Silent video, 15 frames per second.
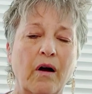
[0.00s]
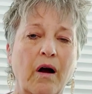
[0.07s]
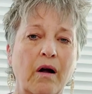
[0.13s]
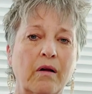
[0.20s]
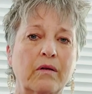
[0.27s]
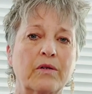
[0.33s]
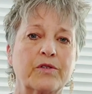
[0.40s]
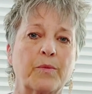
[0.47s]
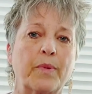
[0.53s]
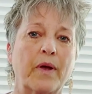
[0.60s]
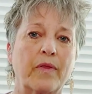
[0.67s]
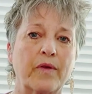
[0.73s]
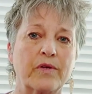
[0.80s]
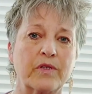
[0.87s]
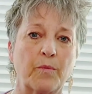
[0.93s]
articles
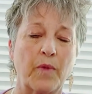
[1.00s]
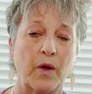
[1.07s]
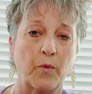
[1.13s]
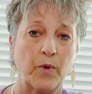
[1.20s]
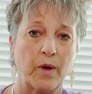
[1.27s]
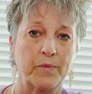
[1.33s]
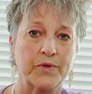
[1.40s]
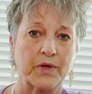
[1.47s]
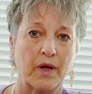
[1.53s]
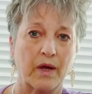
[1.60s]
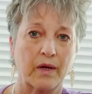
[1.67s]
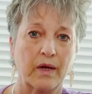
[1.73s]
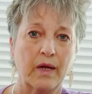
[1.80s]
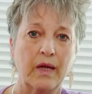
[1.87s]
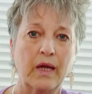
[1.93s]
about this on my
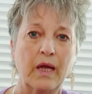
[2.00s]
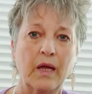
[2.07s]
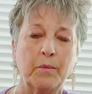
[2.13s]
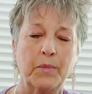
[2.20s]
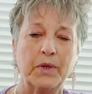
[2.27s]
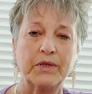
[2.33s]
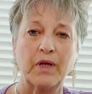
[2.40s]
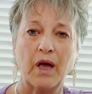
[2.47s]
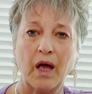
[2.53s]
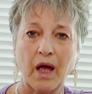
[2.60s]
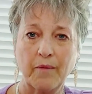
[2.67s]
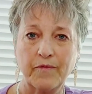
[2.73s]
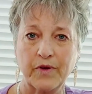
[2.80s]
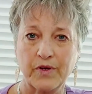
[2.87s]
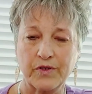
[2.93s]
website, but the
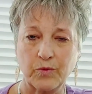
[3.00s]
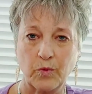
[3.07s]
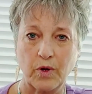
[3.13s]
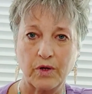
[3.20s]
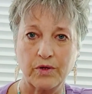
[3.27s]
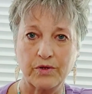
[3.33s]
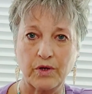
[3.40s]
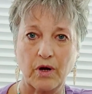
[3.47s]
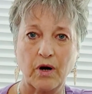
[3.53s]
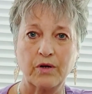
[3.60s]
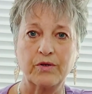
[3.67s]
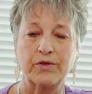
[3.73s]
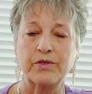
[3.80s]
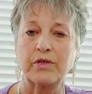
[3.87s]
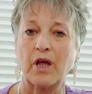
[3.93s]
obvious ones are
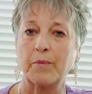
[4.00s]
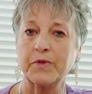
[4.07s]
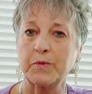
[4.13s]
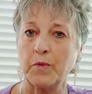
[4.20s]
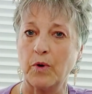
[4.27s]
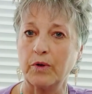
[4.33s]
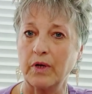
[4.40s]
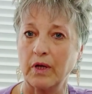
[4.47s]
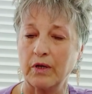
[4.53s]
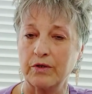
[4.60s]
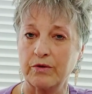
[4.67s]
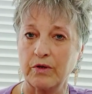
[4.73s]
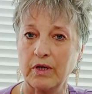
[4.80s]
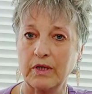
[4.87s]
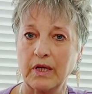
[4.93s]
to stop smoking and
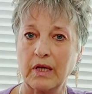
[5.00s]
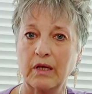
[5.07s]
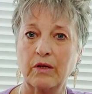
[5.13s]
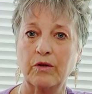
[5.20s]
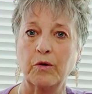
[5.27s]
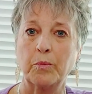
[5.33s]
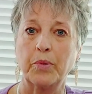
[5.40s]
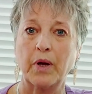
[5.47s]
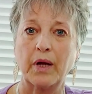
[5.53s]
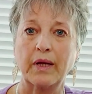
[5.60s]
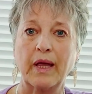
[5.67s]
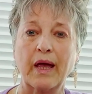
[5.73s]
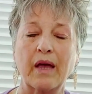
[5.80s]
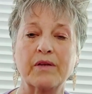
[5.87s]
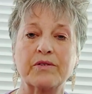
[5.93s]
drinking. Your body
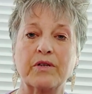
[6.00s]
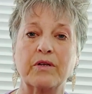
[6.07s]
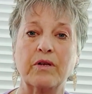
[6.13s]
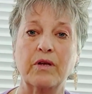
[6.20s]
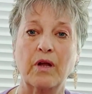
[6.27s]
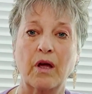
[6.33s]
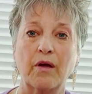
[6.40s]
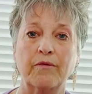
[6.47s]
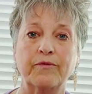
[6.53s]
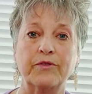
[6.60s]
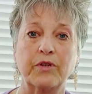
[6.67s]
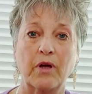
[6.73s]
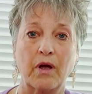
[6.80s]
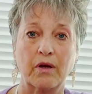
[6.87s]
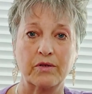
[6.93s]
has enough
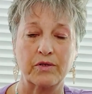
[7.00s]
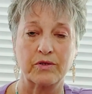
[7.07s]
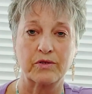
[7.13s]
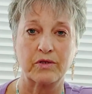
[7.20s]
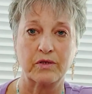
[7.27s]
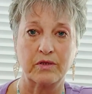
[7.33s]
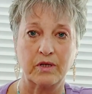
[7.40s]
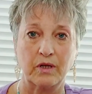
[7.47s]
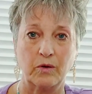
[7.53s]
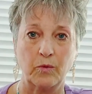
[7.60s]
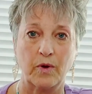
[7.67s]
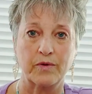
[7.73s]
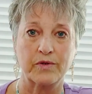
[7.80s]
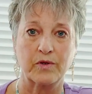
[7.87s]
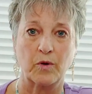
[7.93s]
toxins to deal
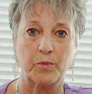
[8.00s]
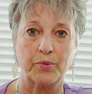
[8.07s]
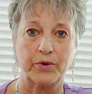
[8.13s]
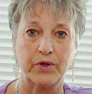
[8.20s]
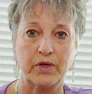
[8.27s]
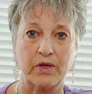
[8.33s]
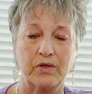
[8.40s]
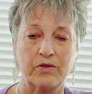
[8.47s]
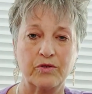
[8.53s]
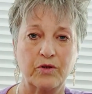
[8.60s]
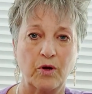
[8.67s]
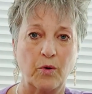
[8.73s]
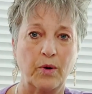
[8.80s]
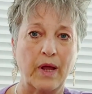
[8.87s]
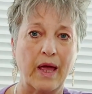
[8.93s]
with, so please
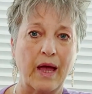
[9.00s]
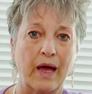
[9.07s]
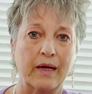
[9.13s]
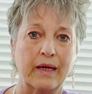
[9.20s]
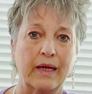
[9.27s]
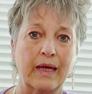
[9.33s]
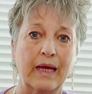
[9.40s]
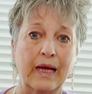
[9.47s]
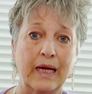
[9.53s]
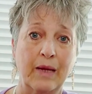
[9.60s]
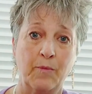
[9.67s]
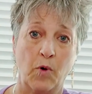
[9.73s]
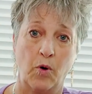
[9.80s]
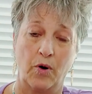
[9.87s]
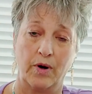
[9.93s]
don't add any
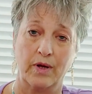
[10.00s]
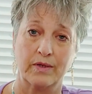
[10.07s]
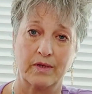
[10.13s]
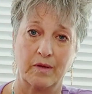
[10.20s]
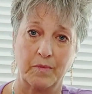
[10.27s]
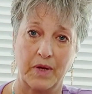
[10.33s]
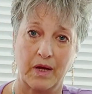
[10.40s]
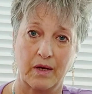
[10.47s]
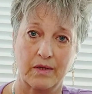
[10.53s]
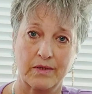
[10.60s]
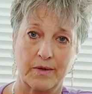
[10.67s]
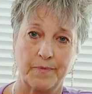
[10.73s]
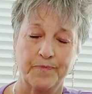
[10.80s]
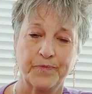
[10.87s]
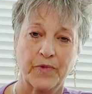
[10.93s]
more into the mix.